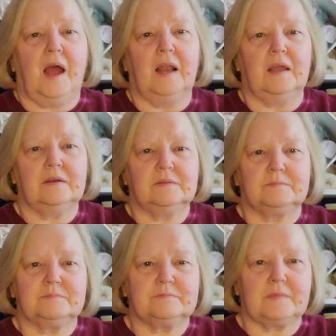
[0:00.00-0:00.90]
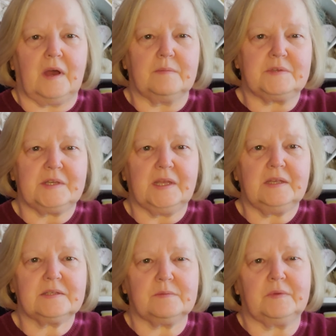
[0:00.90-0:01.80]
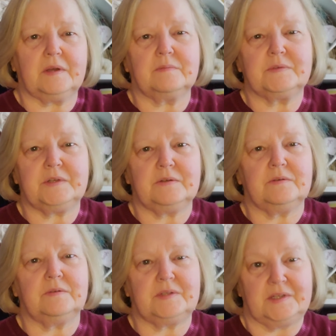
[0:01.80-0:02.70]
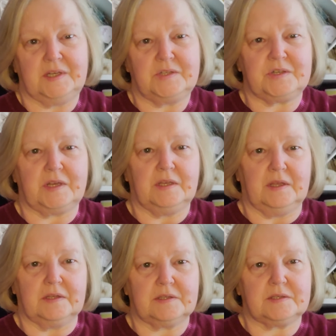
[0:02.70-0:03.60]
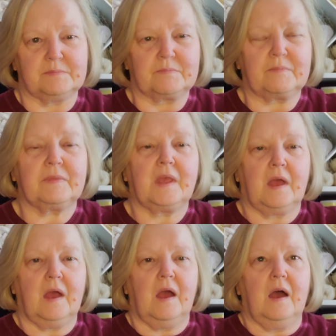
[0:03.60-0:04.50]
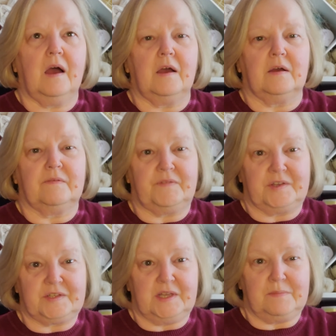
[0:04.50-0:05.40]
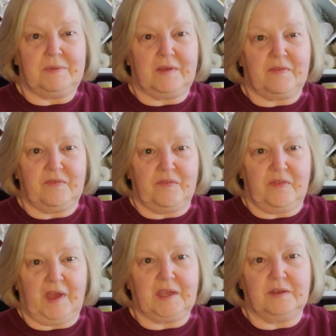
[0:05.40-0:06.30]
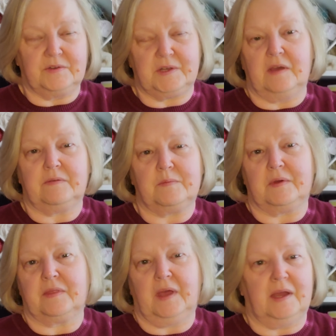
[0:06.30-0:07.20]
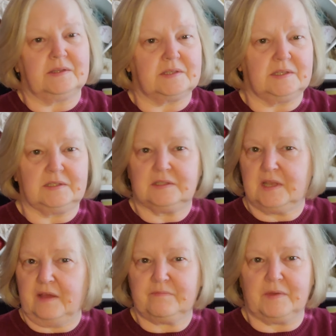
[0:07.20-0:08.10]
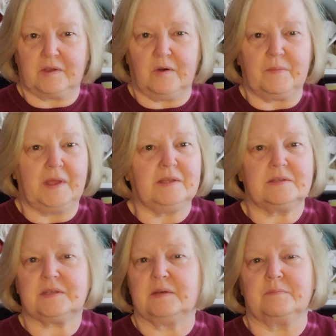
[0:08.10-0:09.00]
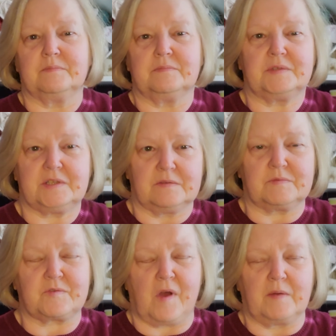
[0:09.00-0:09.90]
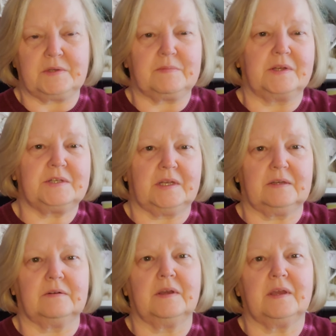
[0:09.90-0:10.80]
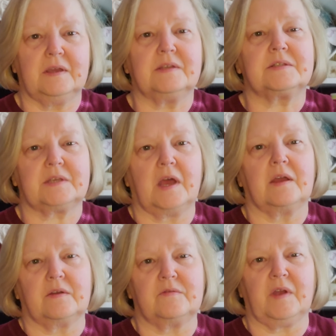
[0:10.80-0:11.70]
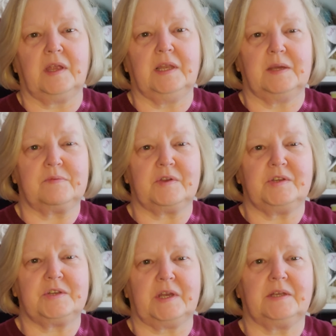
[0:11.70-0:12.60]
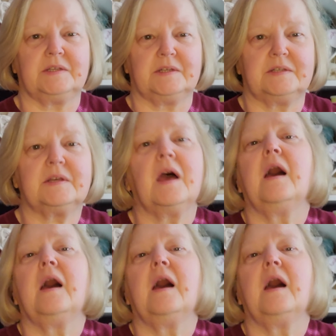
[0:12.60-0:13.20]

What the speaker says: Hello, I'm Denise and welcome to Denise Jane Knits. Firstly, a big thank you to everyone that has left me comments and subscribed to my channel. It is greatly appreciated.